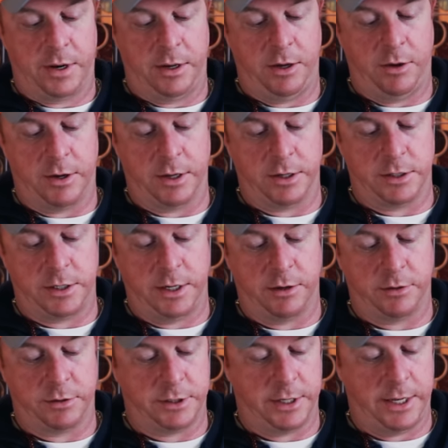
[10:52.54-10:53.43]
You can
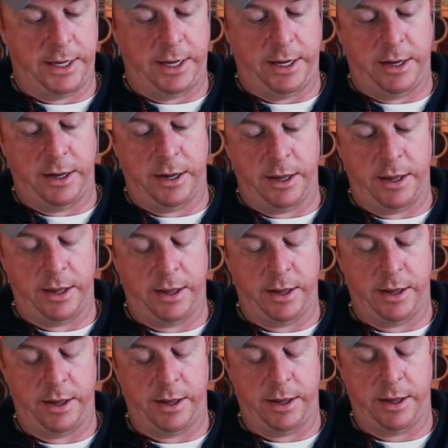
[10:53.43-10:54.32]
still see
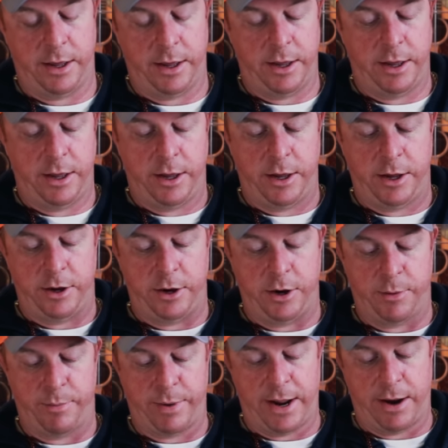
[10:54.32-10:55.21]

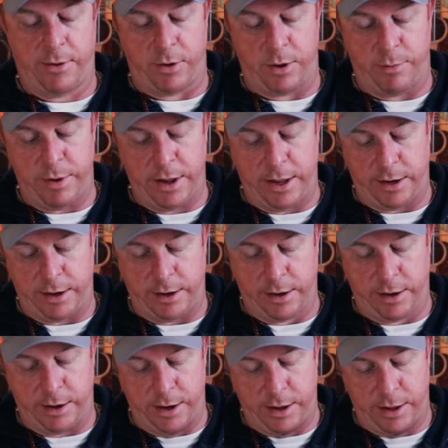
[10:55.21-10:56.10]
your power
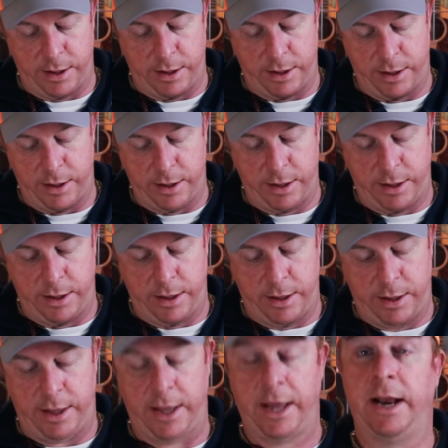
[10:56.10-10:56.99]
button
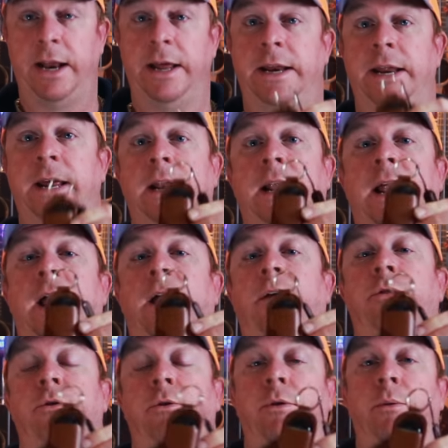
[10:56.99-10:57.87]
LED
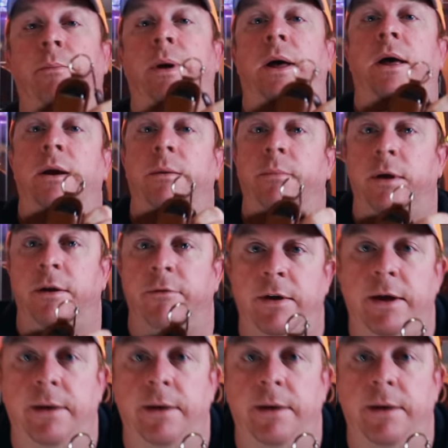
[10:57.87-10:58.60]
light through the bottom of